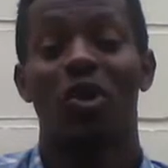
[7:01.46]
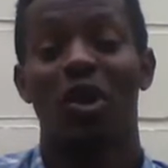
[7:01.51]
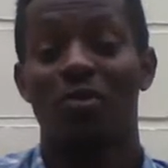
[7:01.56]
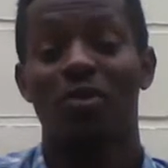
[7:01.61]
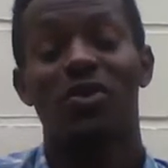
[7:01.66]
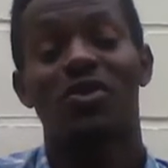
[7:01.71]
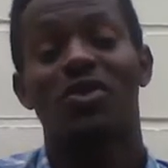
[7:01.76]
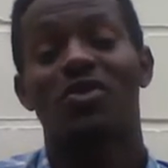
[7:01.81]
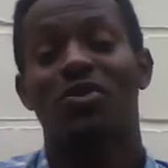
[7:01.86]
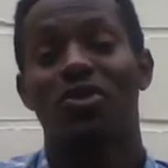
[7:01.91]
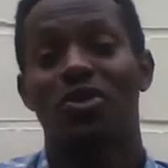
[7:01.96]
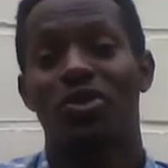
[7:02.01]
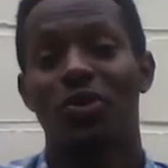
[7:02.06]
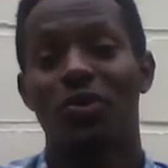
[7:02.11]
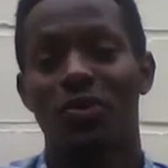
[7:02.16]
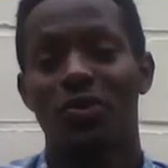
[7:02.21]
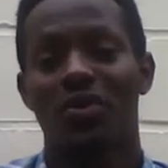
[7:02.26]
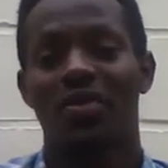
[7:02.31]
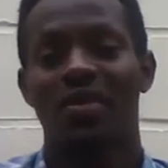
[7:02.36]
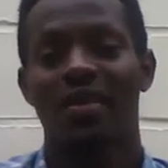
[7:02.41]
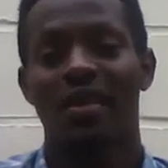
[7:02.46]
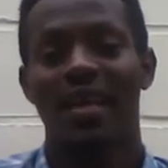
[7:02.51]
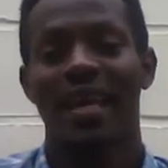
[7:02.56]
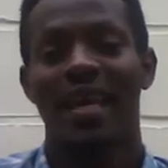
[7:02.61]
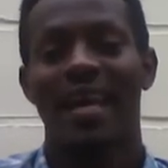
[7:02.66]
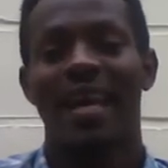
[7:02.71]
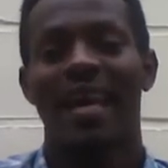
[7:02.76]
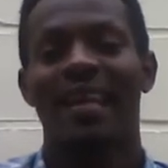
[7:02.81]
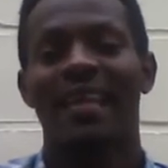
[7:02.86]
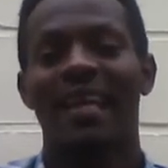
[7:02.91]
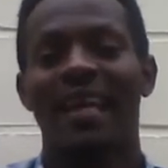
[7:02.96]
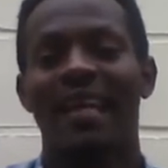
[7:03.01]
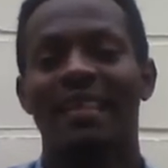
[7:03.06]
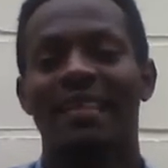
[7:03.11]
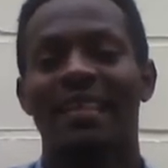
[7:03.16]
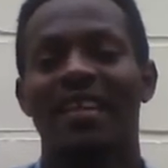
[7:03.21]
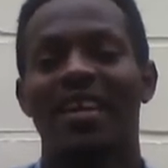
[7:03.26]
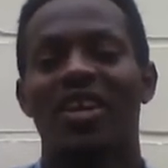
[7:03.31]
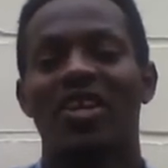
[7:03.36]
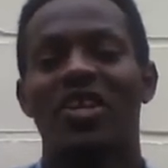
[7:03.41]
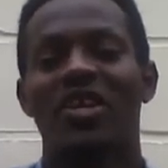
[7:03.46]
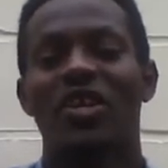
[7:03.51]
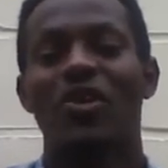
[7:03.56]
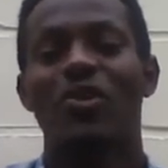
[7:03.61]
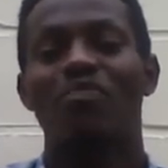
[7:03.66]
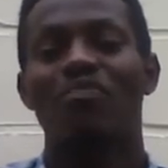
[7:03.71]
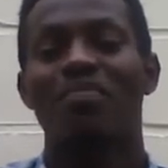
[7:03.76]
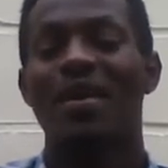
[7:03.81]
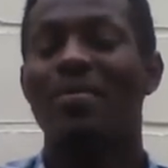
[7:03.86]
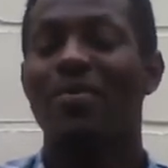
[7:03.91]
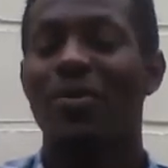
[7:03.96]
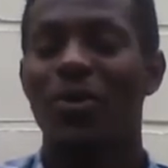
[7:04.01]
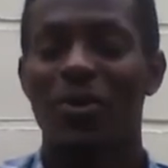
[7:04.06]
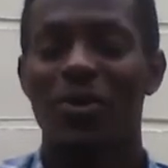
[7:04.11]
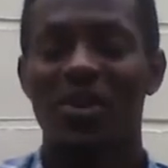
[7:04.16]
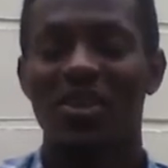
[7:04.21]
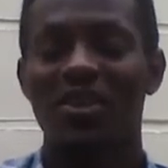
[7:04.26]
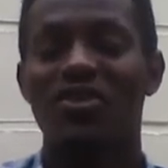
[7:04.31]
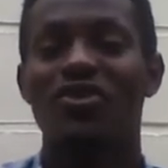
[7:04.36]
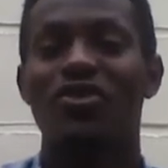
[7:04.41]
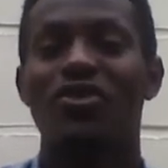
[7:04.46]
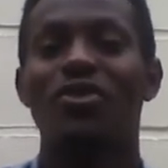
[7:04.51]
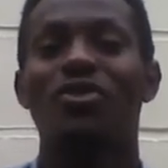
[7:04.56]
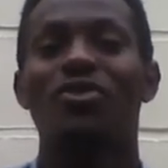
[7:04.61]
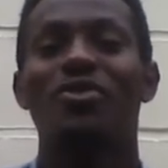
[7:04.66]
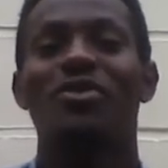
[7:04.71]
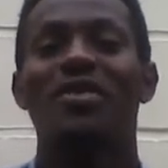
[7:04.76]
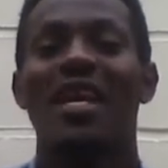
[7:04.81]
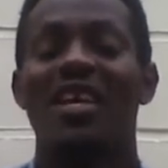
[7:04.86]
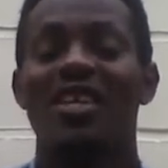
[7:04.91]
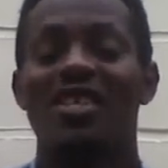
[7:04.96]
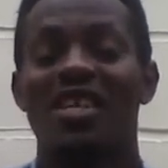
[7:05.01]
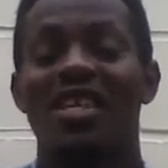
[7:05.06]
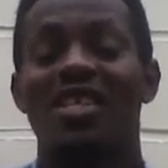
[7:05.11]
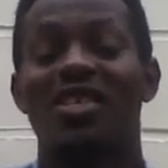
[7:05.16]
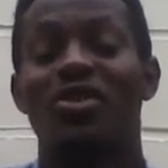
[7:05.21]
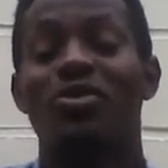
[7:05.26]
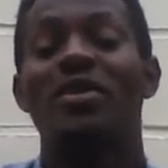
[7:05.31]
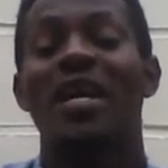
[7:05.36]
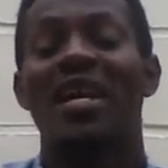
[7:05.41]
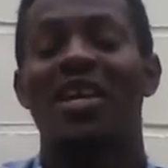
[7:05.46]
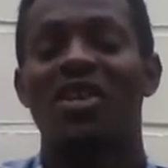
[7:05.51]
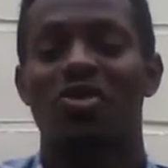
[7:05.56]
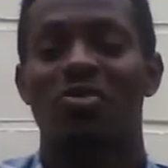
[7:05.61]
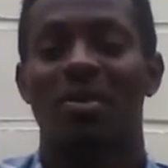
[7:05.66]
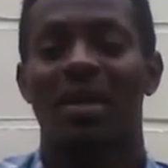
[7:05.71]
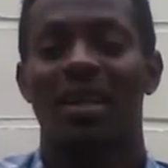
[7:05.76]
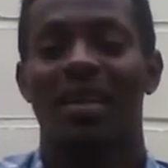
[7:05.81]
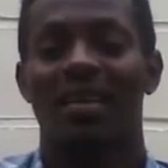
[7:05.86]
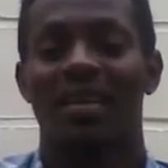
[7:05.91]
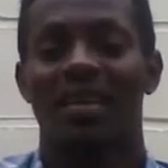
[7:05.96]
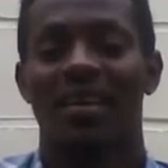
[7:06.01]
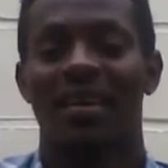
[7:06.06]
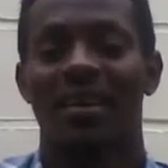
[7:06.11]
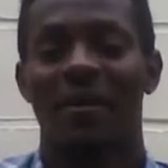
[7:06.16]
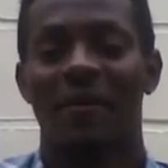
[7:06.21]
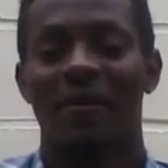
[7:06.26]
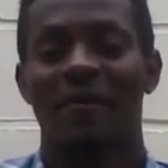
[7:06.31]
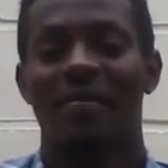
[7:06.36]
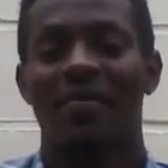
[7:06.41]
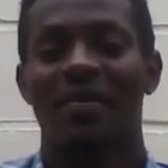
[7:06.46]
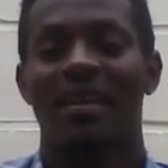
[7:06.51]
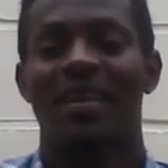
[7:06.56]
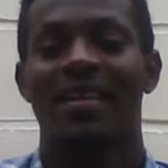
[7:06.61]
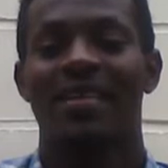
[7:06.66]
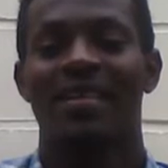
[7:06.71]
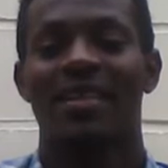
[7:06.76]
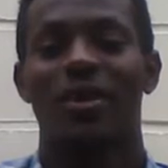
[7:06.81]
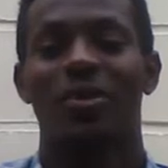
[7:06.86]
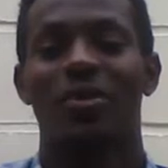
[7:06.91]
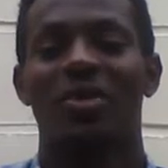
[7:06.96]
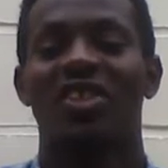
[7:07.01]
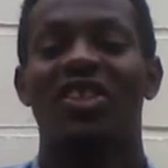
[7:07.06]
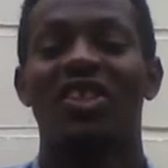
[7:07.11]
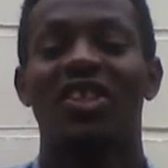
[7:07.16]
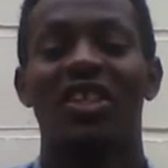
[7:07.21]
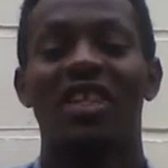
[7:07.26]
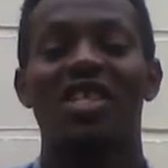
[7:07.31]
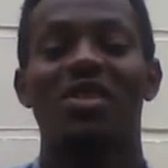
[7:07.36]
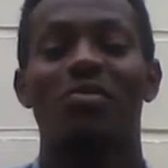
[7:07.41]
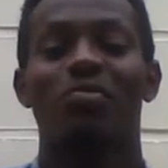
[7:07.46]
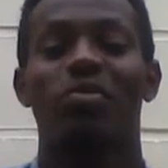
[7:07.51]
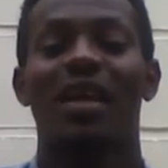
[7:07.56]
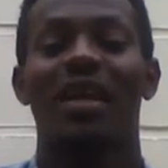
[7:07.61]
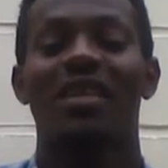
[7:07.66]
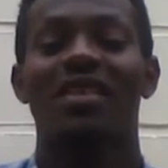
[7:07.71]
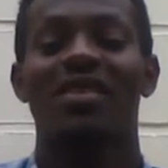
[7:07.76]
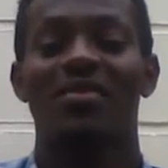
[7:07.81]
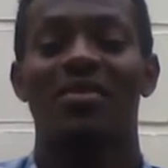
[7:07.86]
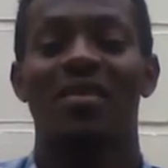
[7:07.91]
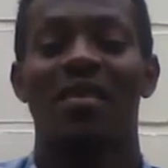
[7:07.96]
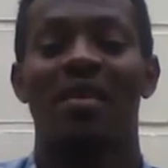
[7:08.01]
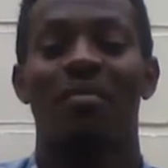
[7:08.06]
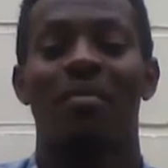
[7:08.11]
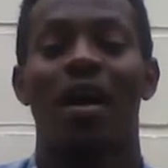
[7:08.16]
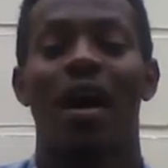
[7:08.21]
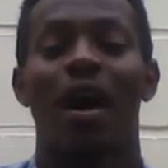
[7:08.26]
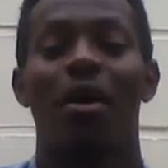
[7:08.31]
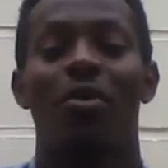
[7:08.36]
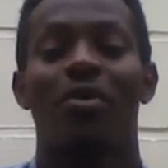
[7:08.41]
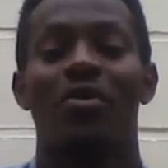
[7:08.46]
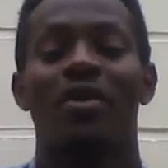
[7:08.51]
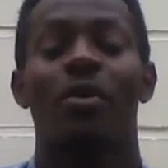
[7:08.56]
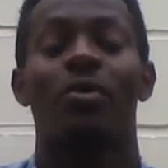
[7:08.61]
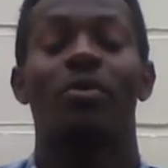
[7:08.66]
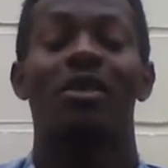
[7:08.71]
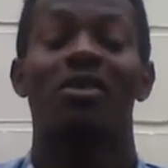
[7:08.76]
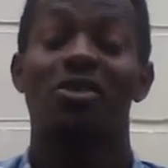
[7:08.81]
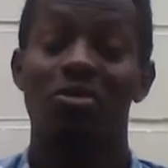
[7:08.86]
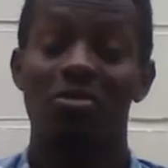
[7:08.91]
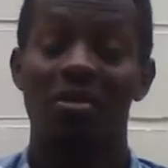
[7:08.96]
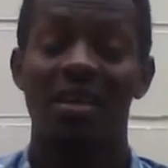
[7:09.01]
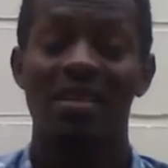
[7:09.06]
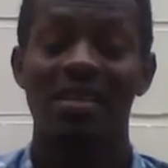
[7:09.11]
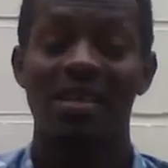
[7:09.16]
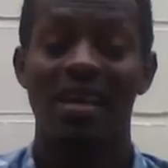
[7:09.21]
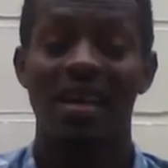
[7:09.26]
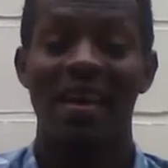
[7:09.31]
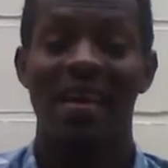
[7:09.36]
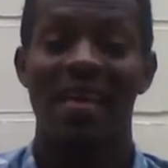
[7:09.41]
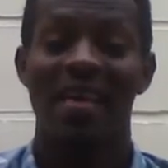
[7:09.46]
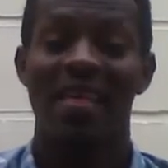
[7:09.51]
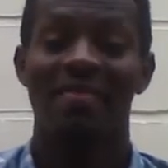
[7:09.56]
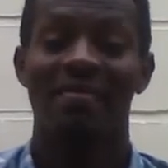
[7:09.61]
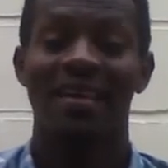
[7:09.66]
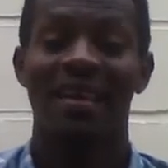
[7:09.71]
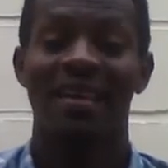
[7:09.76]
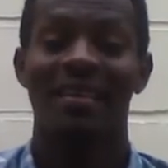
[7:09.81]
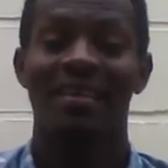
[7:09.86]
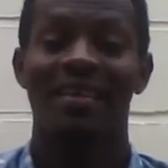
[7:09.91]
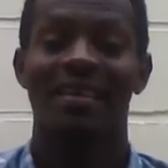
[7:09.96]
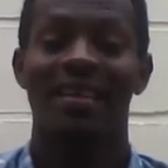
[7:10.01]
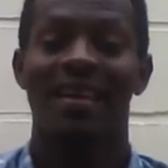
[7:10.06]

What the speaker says: abuse to the youth, and then your paper is due next week. So the teacher explains to them how they will do it, and then